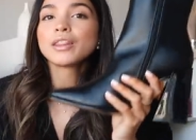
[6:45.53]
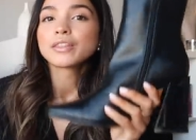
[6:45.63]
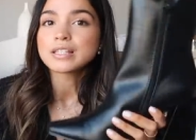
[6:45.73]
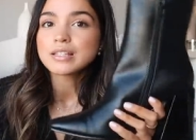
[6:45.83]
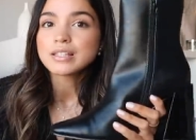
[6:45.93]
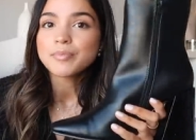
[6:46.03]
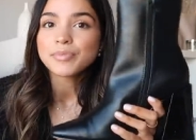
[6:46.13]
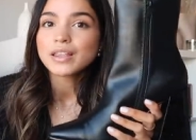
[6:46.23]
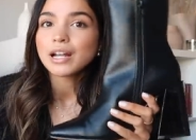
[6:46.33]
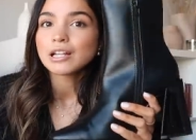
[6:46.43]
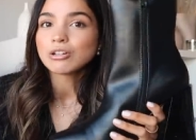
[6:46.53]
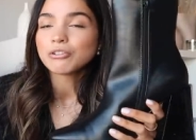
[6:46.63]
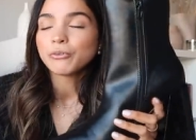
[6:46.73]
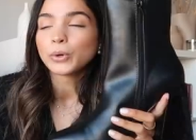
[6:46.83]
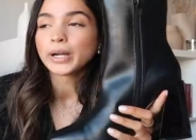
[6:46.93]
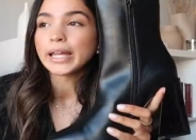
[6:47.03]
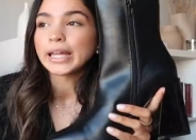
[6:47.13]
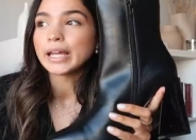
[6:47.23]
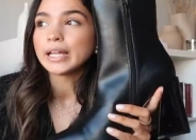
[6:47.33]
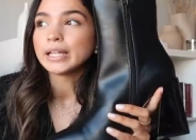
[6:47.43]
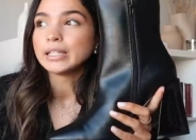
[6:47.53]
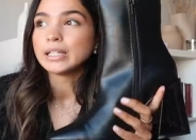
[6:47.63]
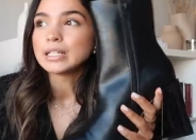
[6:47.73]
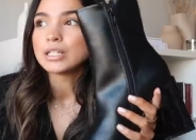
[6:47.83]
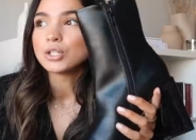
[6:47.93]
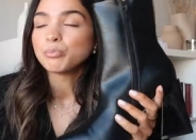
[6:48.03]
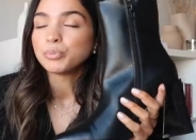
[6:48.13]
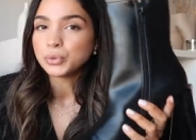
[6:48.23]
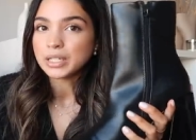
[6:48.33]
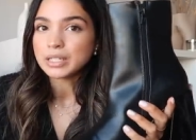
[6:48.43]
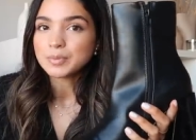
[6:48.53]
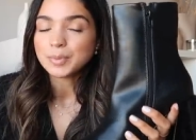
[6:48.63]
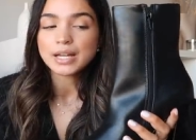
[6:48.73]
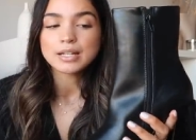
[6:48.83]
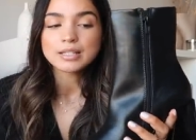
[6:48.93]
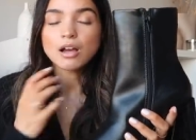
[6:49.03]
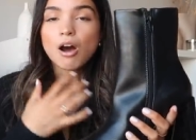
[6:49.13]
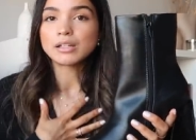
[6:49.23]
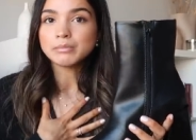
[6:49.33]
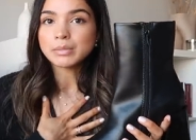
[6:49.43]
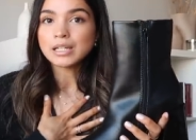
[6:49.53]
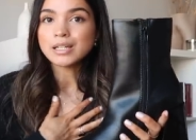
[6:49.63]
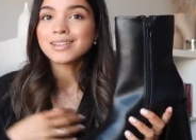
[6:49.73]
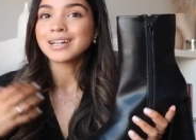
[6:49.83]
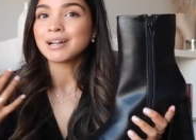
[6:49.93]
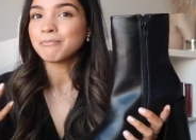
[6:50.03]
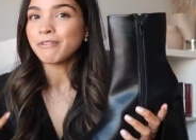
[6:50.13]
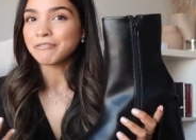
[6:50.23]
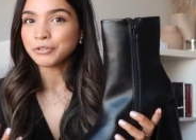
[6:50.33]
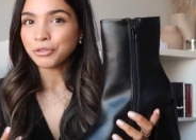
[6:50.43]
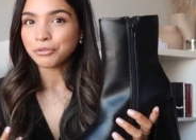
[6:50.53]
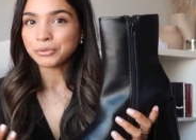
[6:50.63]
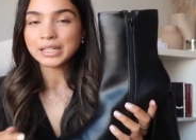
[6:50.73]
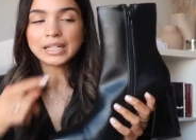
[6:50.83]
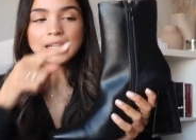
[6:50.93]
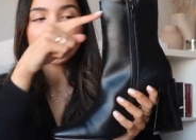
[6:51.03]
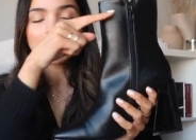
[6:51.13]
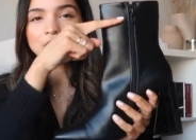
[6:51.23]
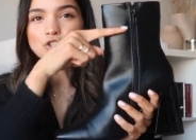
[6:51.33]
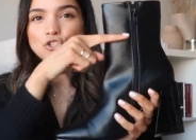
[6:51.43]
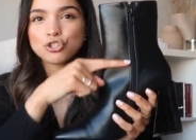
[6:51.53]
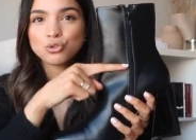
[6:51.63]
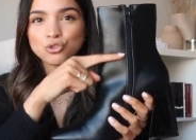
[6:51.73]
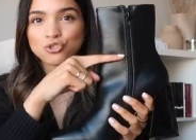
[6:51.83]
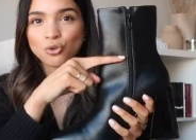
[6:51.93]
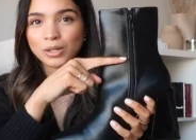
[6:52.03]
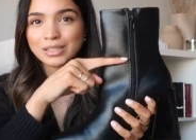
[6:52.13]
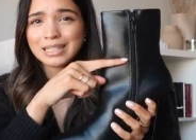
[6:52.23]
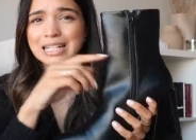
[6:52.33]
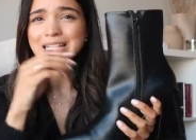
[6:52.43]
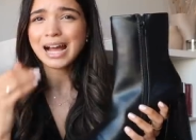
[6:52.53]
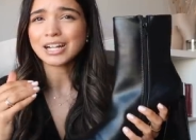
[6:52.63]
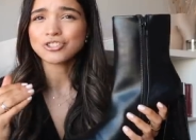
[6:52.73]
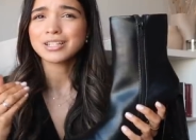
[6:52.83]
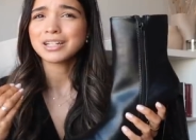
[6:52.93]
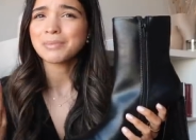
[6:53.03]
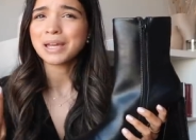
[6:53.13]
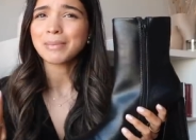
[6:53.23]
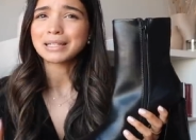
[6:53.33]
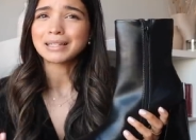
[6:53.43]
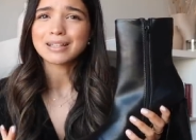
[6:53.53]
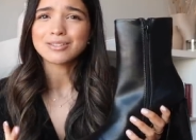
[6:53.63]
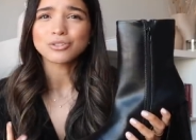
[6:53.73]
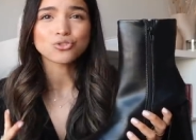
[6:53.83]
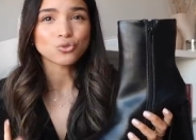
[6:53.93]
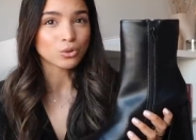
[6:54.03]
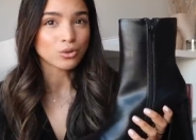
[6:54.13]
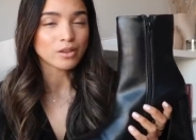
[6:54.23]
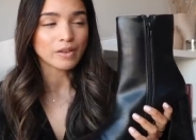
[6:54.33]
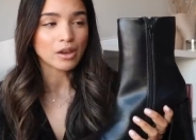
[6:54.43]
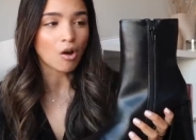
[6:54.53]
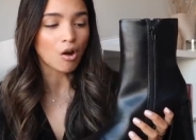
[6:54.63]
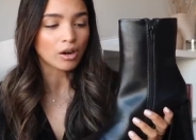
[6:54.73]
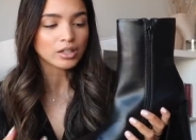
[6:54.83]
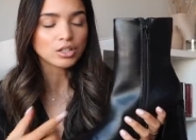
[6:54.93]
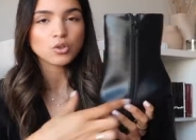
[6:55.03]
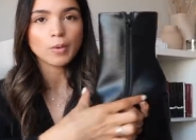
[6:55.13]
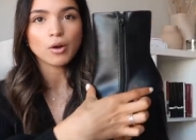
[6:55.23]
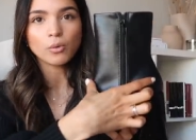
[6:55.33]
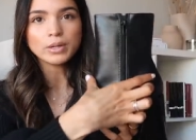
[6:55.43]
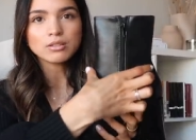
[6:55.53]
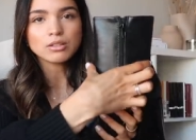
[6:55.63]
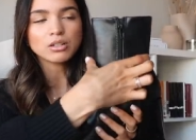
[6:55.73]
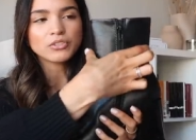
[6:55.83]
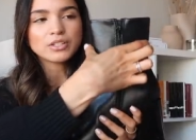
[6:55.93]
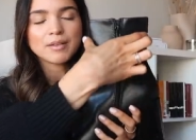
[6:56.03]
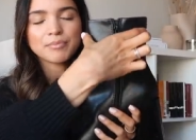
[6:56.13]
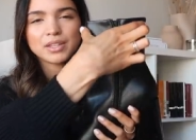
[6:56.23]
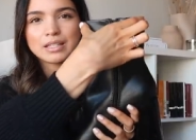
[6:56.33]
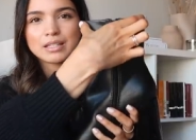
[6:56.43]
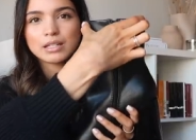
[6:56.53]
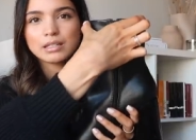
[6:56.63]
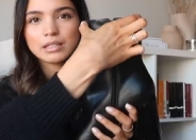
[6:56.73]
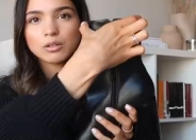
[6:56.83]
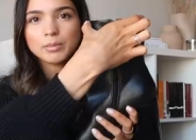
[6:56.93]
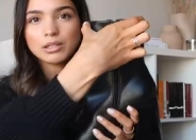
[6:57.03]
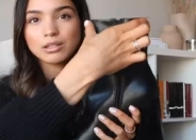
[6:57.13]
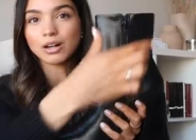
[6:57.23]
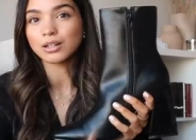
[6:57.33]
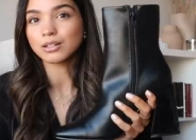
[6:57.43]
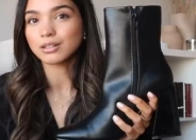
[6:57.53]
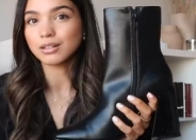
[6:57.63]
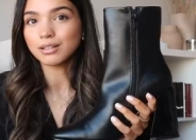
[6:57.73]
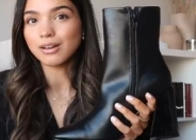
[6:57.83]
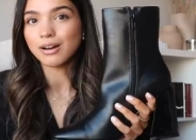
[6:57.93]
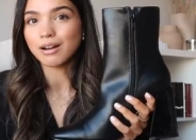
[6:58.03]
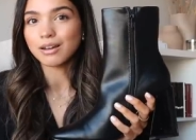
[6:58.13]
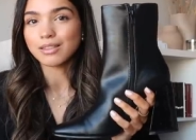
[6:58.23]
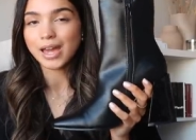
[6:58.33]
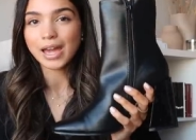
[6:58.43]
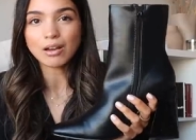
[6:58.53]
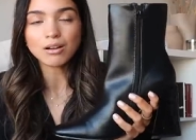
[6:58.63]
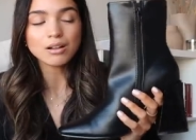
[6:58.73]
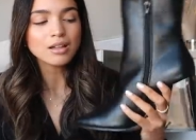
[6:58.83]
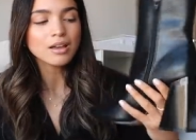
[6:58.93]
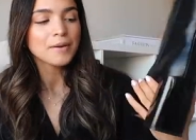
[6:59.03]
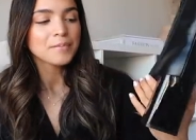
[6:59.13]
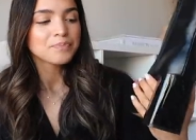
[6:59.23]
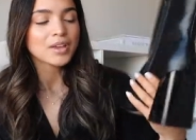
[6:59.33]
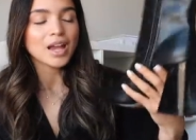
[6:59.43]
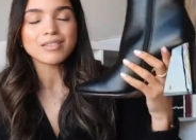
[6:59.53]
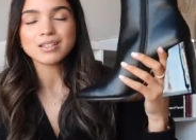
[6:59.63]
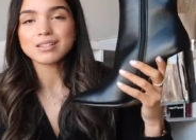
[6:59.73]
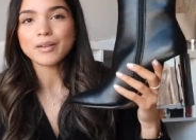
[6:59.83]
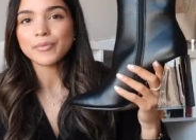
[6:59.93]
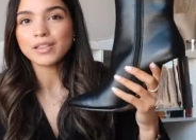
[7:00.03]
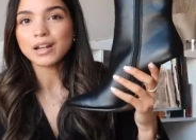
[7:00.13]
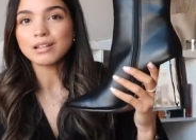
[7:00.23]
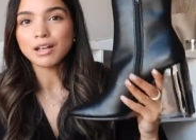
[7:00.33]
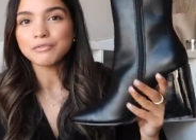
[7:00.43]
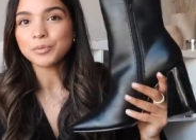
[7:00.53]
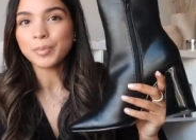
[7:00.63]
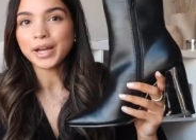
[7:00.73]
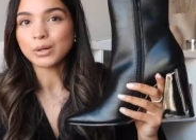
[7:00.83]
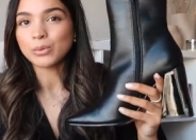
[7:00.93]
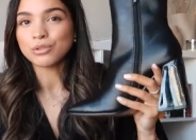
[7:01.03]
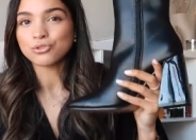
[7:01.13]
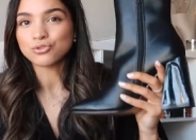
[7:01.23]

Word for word: This is something that I look for in booties because on me that I'm five foot three, if it's too short, it's actually gonna make my legs look shorter than they are. So I always look for something that's a little bit longer along the ankle and this is something that I love to pair with